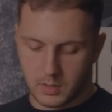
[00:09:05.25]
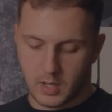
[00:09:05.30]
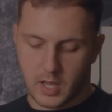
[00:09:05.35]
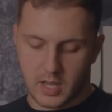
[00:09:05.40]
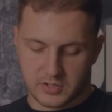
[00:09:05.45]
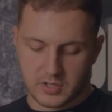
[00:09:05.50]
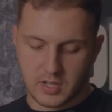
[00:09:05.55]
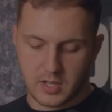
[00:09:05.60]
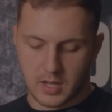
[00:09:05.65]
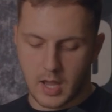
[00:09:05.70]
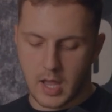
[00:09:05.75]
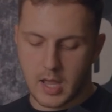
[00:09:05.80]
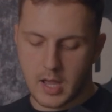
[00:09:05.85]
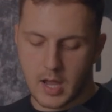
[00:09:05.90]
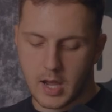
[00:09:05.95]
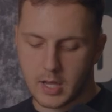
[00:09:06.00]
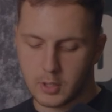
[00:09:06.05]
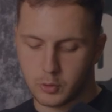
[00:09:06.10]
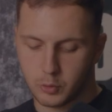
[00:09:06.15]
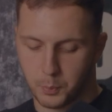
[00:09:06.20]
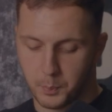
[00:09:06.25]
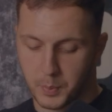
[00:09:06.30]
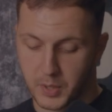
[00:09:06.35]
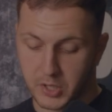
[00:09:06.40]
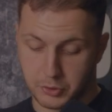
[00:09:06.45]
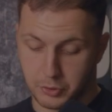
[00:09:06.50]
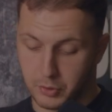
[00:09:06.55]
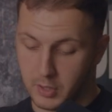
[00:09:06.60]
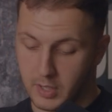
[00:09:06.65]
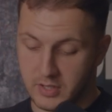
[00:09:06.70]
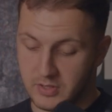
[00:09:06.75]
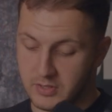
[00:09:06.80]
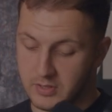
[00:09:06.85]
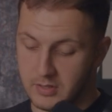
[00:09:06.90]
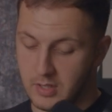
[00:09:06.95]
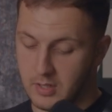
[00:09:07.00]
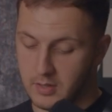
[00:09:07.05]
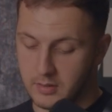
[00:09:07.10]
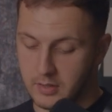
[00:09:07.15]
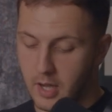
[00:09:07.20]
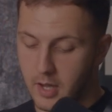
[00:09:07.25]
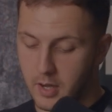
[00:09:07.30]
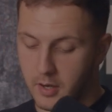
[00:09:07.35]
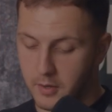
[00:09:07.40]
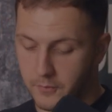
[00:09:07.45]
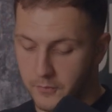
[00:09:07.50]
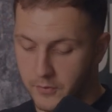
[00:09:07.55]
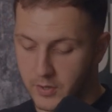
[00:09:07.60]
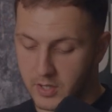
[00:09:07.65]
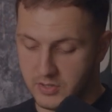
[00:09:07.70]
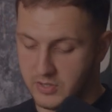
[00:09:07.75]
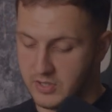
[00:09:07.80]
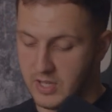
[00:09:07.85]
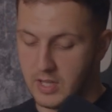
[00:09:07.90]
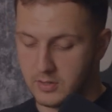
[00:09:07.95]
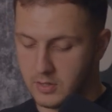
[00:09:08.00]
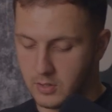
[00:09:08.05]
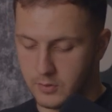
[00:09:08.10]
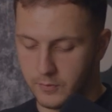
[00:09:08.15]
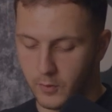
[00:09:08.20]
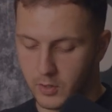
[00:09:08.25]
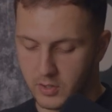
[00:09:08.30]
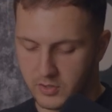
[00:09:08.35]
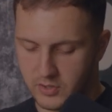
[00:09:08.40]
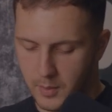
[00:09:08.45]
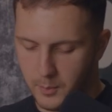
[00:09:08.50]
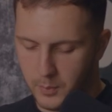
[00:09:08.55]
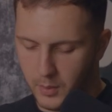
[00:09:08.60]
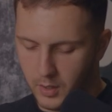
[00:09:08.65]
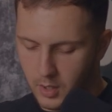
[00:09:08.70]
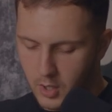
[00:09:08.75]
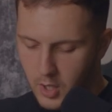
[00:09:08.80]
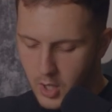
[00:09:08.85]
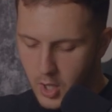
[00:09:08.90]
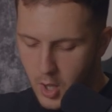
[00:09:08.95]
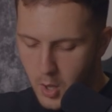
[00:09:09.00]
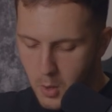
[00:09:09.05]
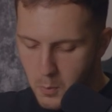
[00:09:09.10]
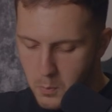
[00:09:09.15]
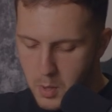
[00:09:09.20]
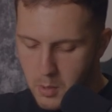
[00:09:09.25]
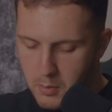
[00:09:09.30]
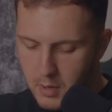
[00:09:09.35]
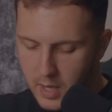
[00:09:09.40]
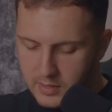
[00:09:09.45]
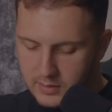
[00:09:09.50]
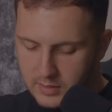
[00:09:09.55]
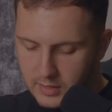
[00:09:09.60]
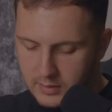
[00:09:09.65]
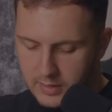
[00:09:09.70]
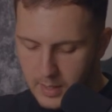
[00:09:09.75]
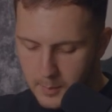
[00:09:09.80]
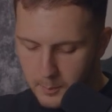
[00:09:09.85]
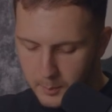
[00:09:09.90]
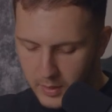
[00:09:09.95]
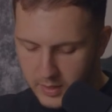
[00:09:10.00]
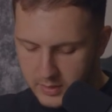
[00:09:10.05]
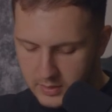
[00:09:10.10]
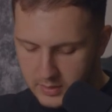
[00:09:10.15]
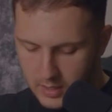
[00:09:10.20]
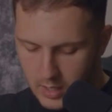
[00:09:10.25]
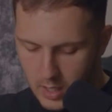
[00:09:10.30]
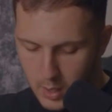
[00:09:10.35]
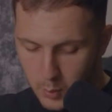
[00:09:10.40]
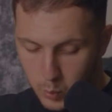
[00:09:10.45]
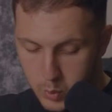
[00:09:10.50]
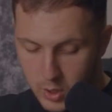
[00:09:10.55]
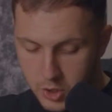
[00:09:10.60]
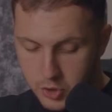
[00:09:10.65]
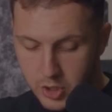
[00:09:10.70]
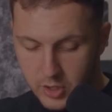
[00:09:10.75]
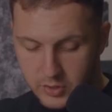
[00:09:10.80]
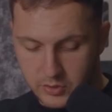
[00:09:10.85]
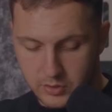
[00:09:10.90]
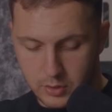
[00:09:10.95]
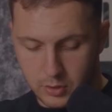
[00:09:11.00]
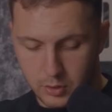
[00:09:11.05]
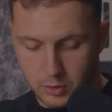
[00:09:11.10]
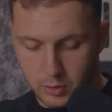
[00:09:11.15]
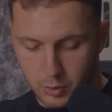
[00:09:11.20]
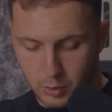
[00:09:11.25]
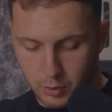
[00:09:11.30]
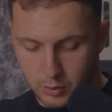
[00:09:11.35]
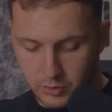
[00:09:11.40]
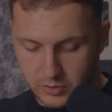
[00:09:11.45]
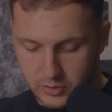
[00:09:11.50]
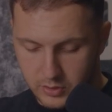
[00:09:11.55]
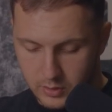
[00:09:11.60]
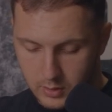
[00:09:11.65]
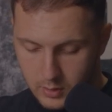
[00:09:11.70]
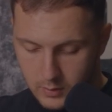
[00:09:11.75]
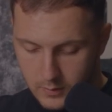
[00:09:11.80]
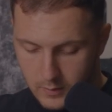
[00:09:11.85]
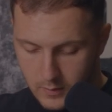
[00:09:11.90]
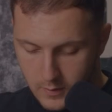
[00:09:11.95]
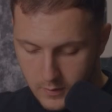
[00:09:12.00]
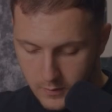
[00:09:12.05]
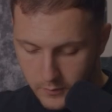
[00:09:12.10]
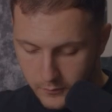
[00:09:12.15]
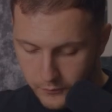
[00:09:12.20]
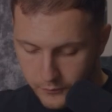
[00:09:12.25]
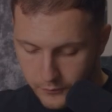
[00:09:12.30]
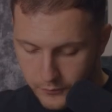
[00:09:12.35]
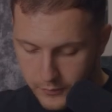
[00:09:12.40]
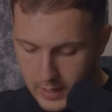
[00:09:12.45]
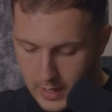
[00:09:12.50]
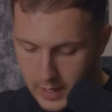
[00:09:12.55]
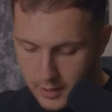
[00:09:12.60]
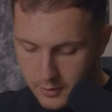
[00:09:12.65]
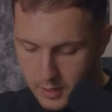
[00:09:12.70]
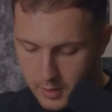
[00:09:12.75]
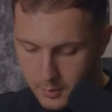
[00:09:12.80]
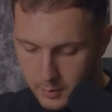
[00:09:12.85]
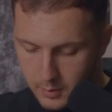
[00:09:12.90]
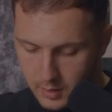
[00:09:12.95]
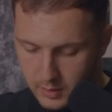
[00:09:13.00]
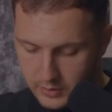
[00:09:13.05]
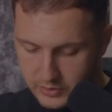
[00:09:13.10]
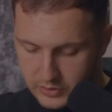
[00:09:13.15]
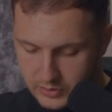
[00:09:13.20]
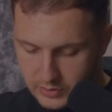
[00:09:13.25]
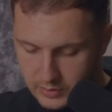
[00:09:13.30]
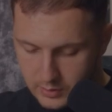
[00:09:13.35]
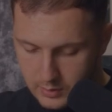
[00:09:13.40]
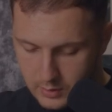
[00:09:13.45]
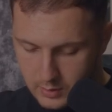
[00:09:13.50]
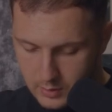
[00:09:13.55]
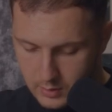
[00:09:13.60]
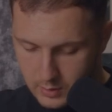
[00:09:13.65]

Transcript: asking AI to personalize the entire first sentence, for example, we write a template and we just use variables